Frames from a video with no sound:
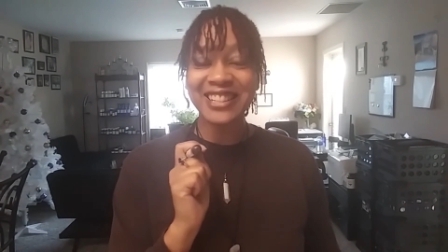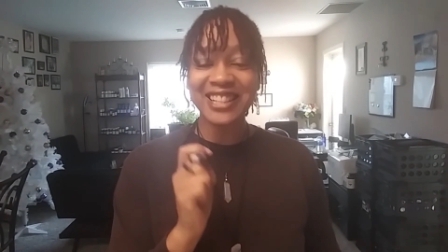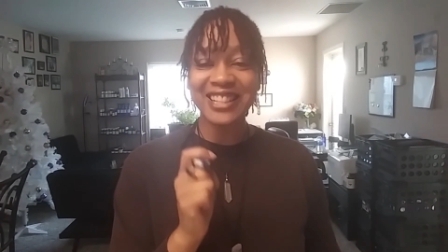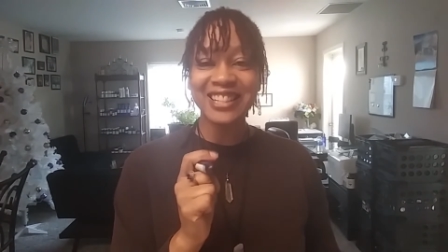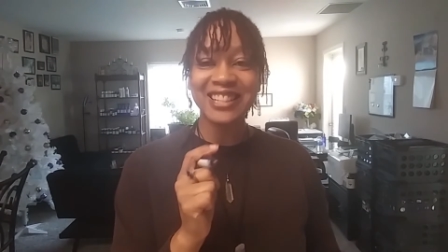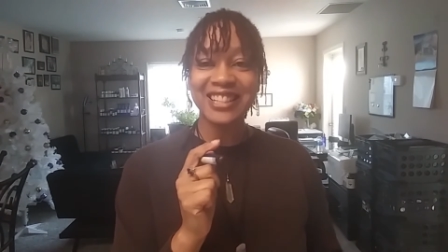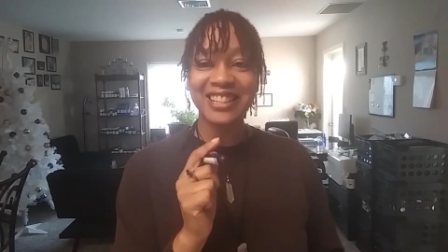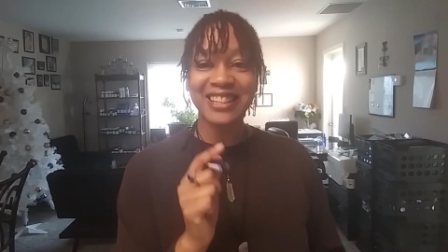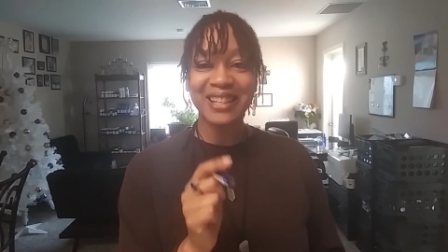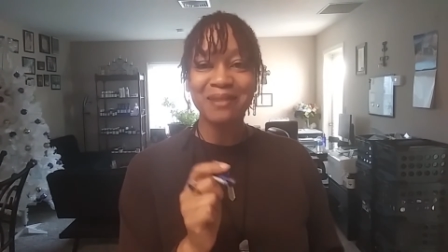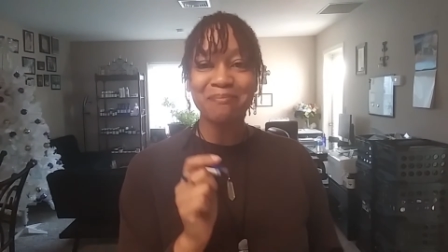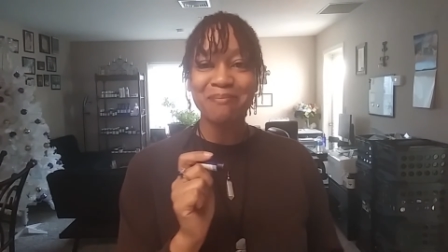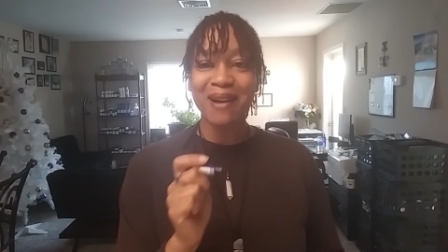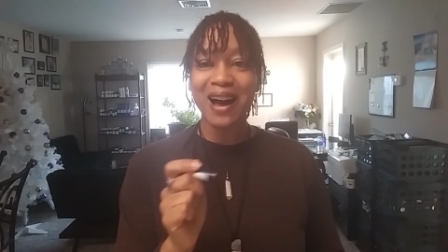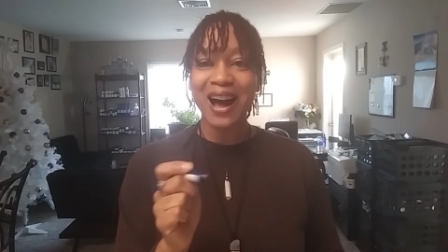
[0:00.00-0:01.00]
tinted
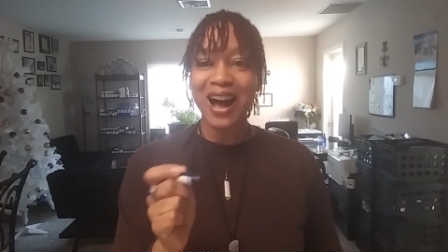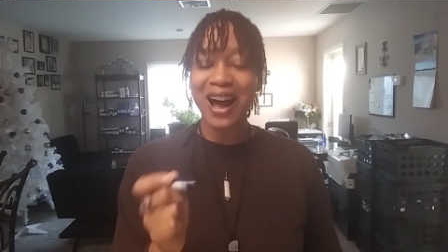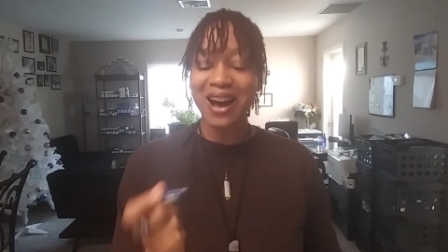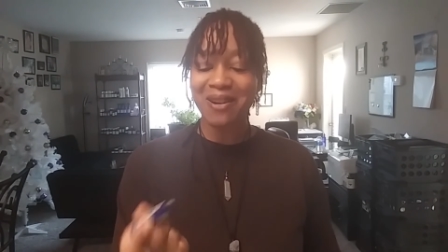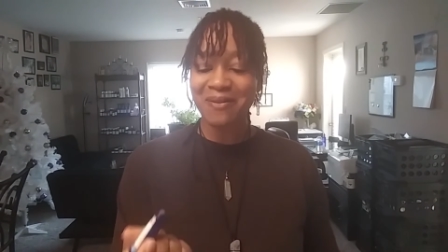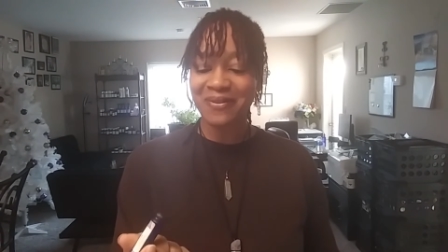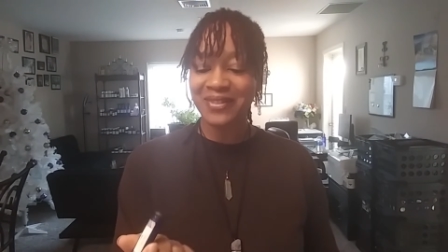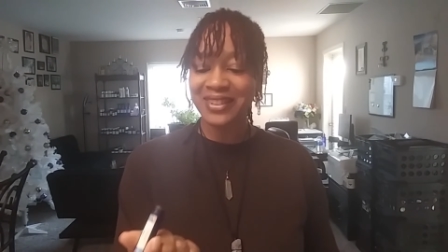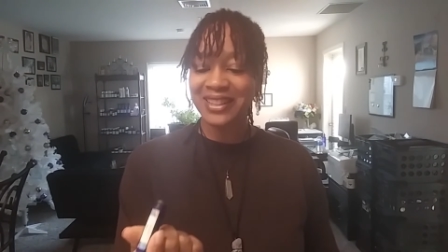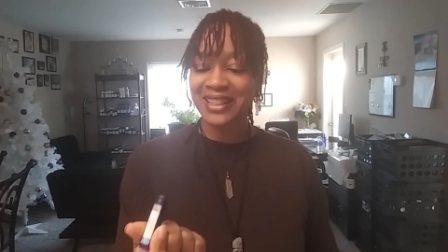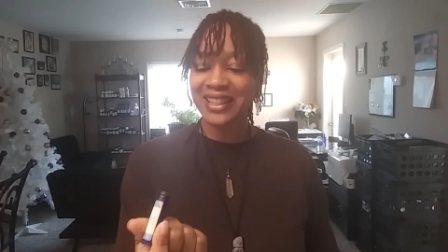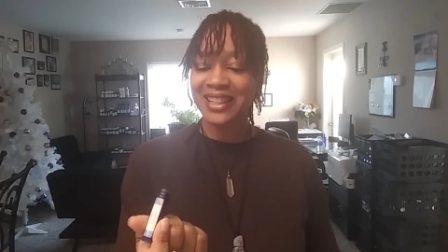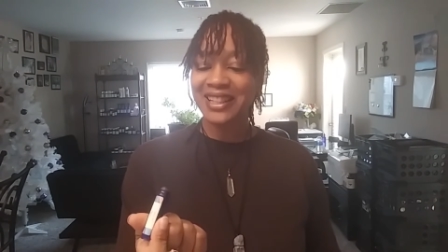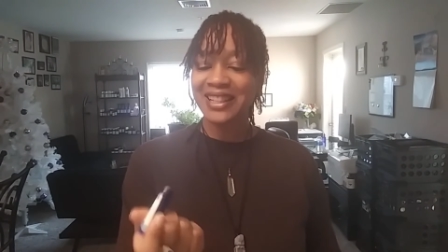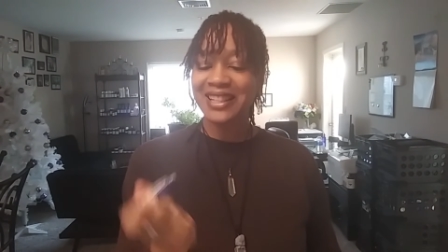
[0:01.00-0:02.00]
lip balm,
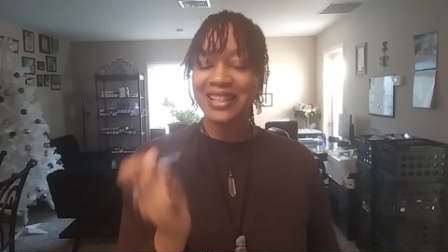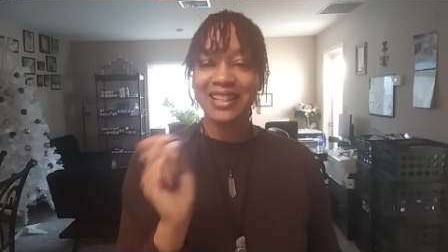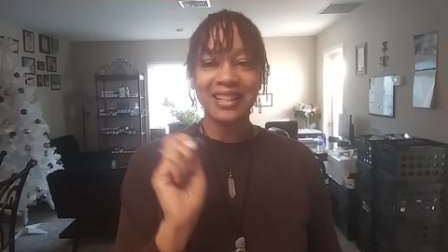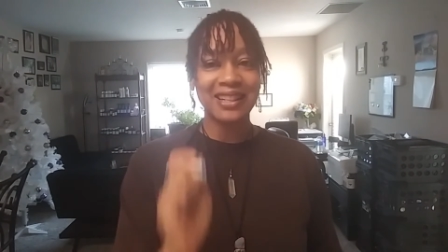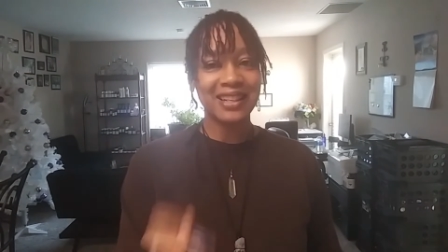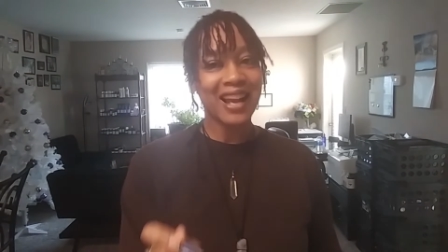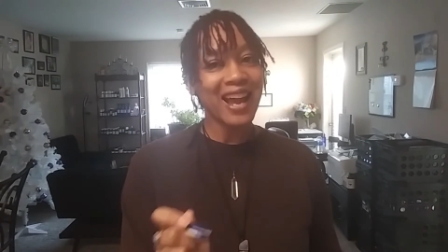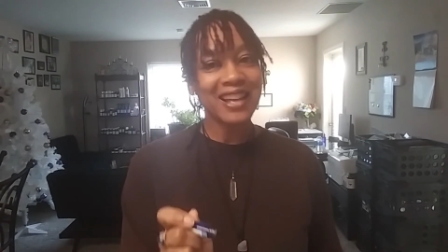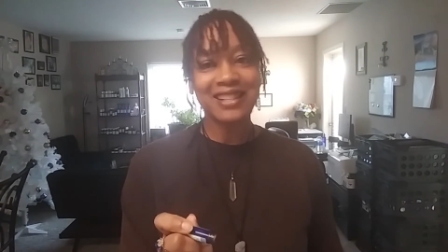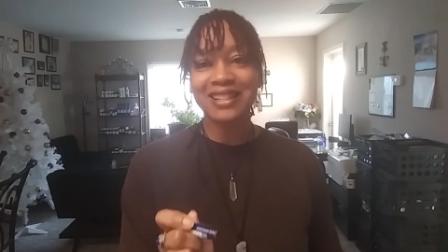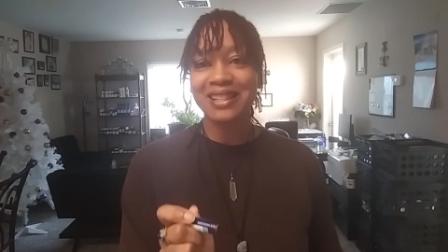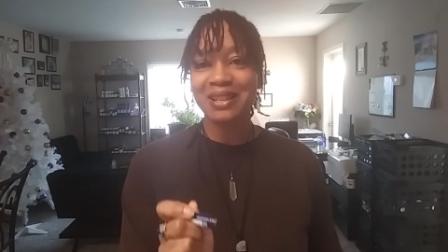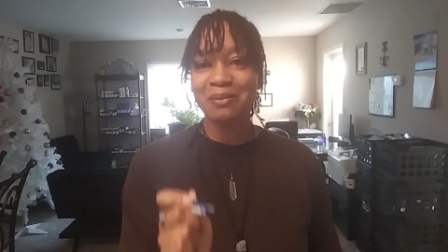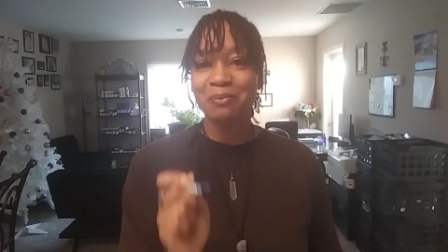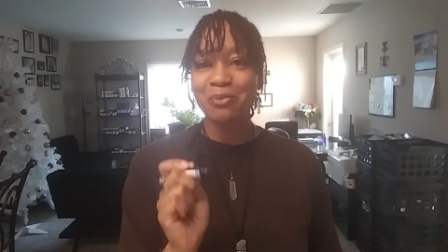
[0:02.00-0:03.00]

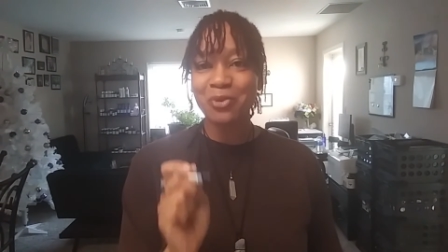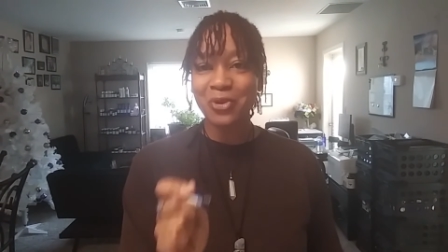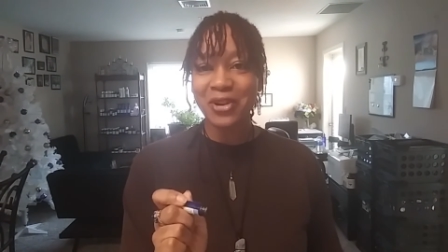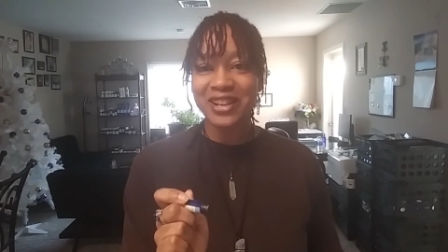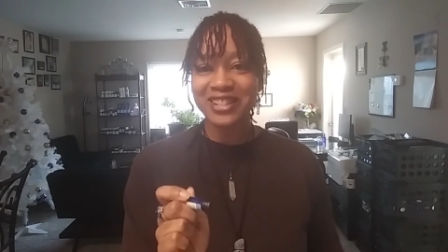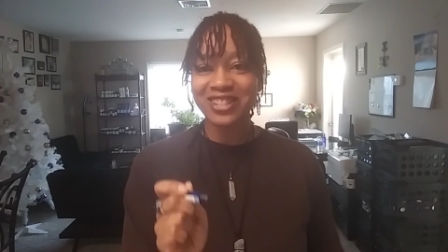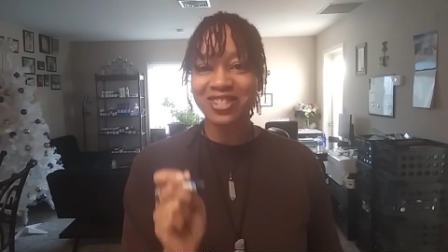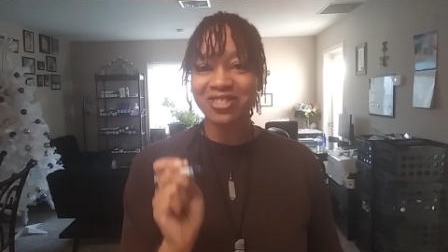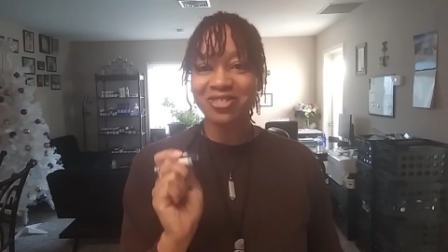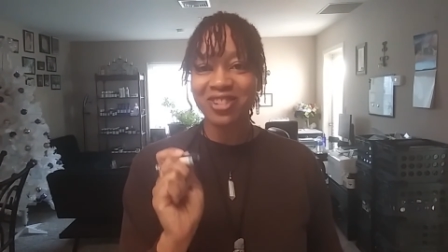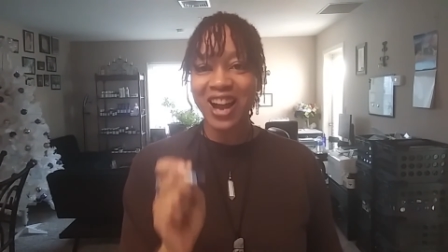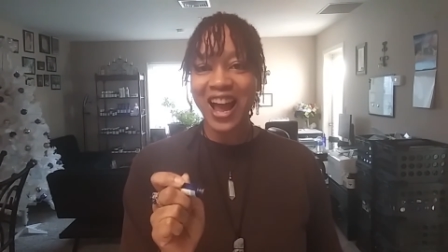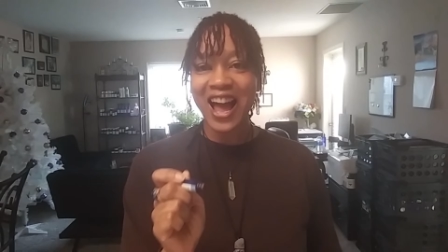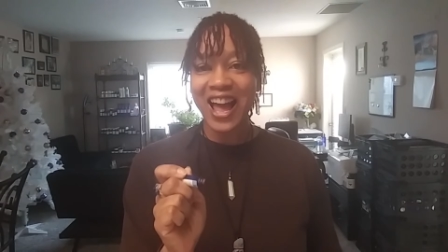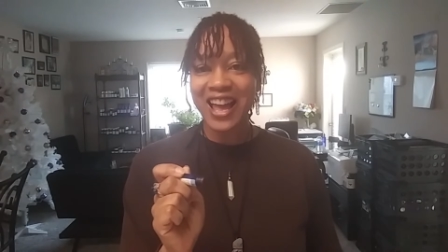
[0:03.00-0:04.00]
nice and
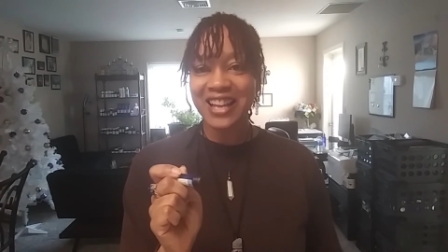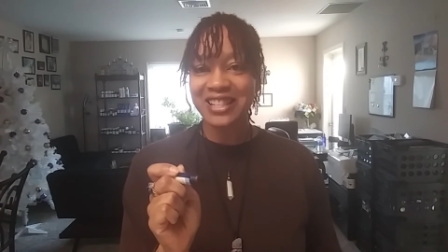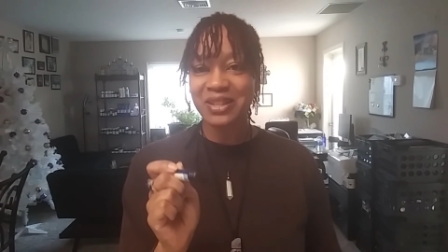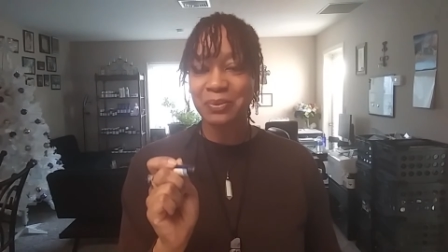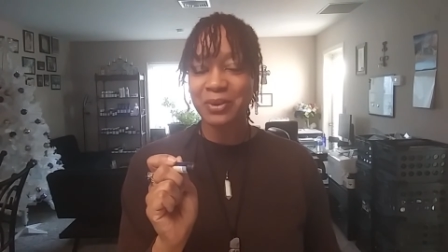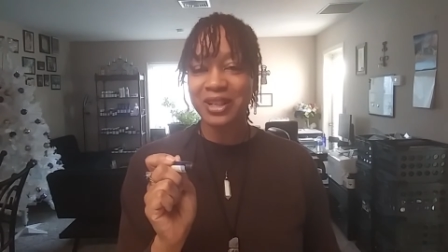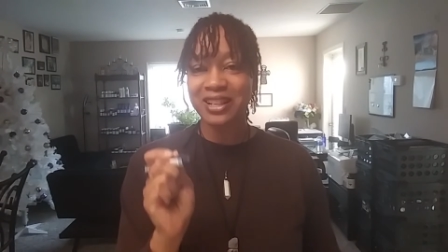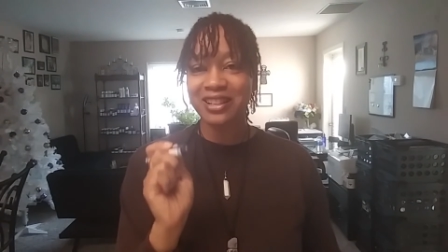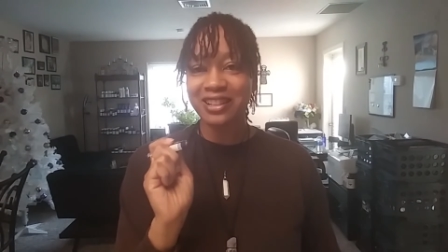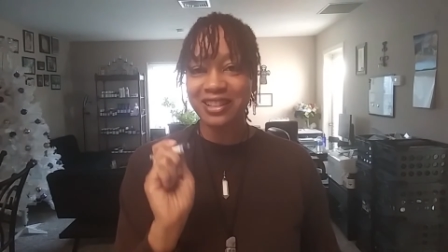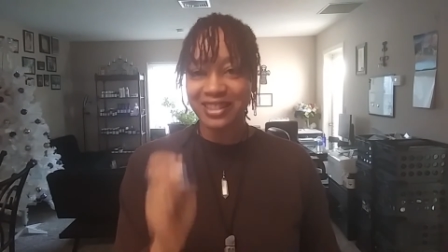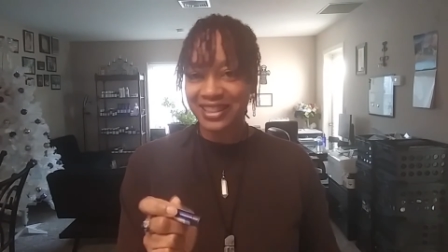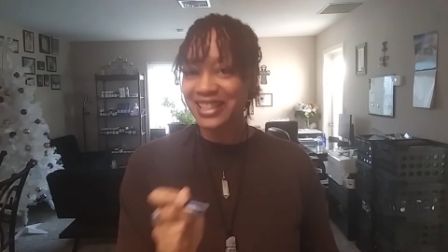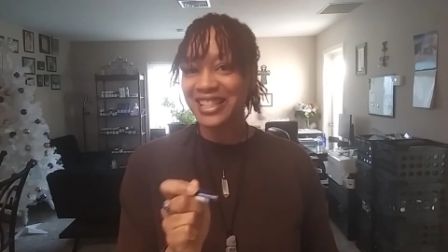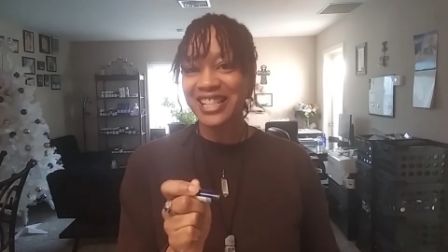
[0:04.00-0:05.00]
moisturized with
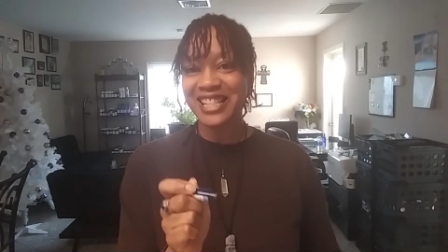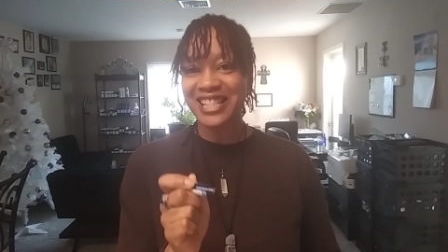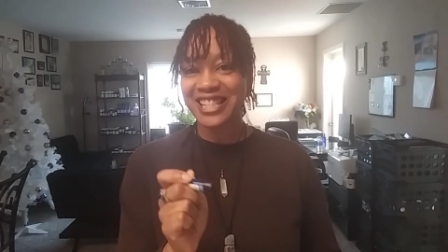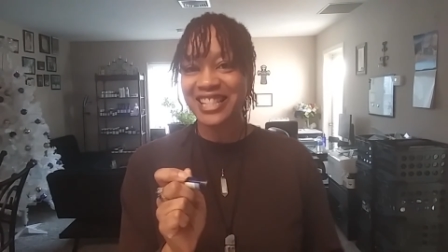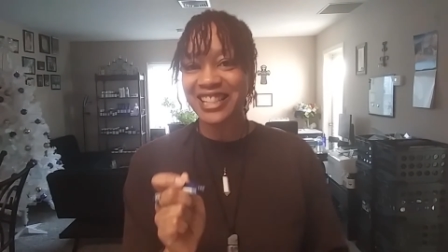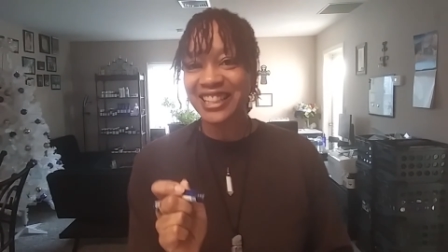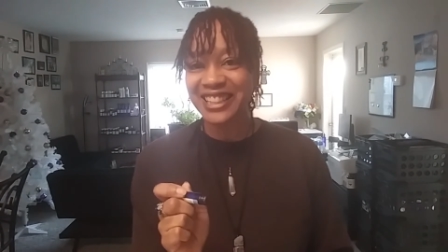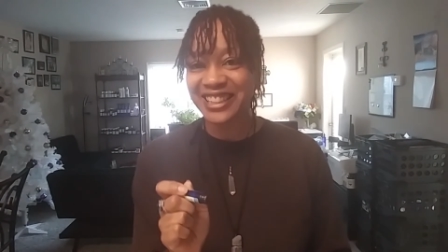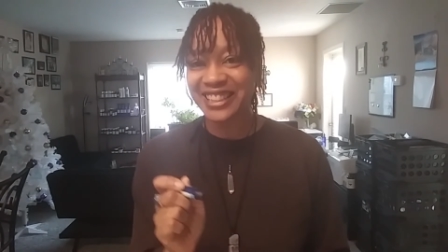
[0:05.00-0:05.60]
goodness,